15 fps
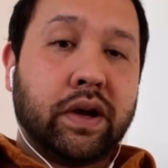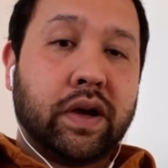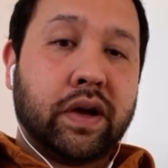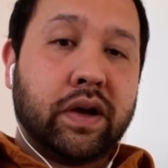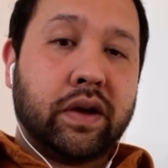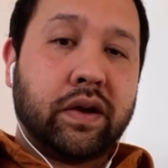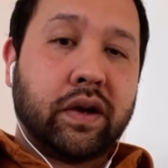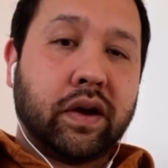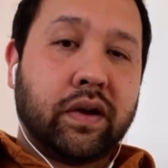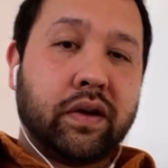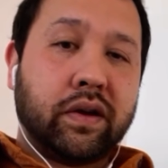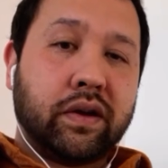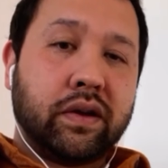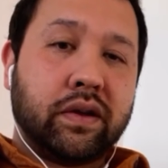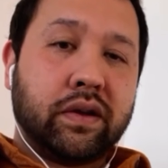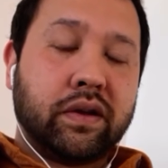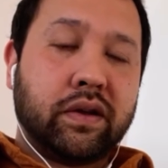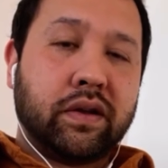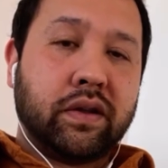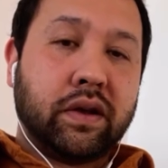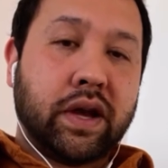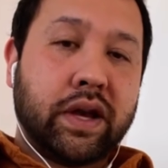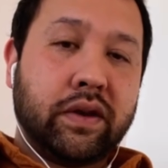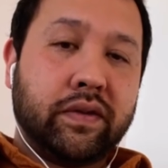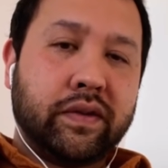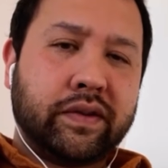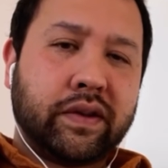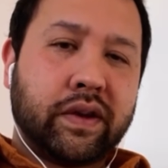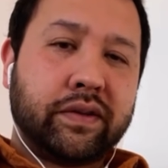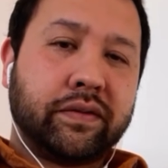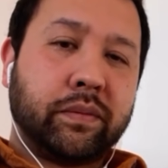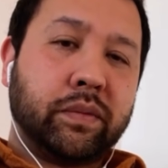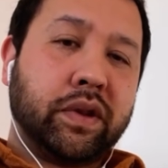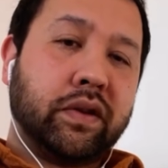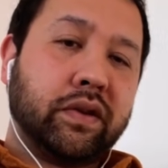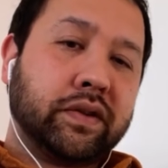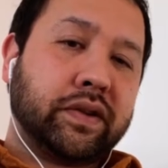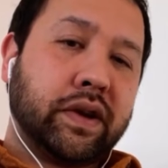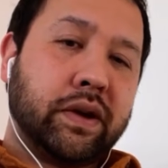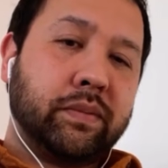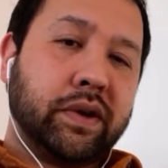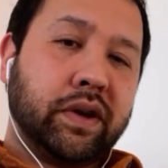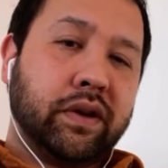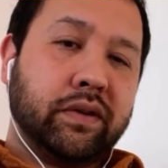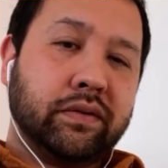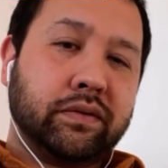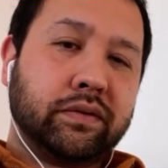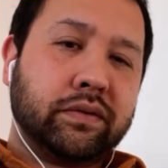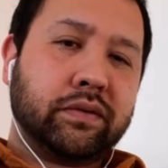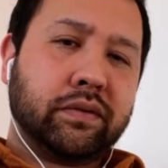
I know those guys from a long time ago.